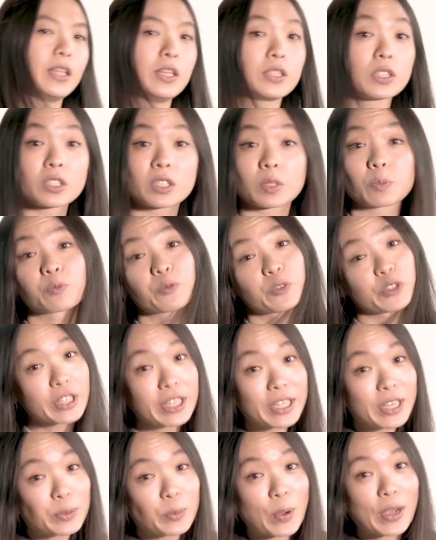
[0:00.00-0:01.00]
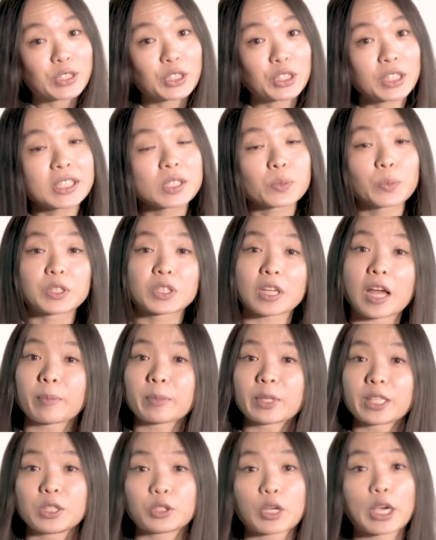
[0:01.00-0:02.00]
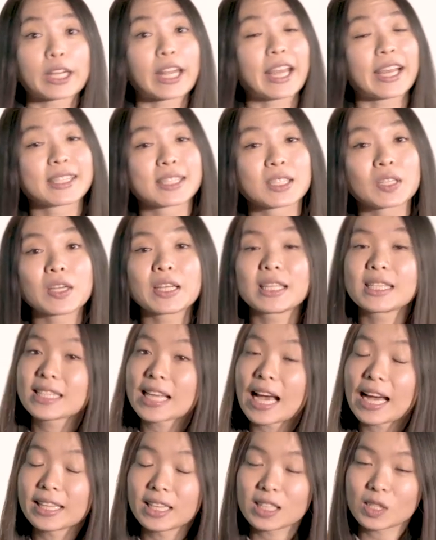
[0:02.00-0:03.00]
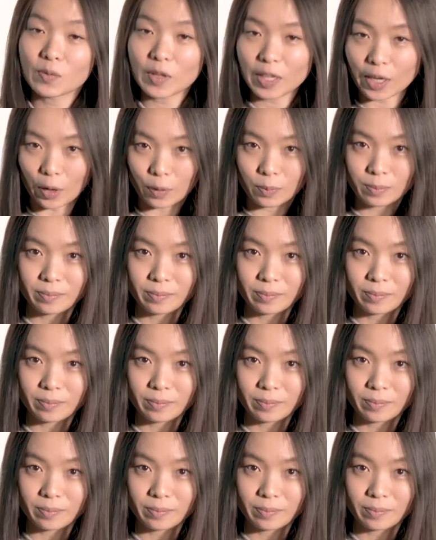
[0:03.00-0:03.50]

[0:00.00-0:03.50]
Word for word: These are some really good questions which I'm going to try to answer inside this video.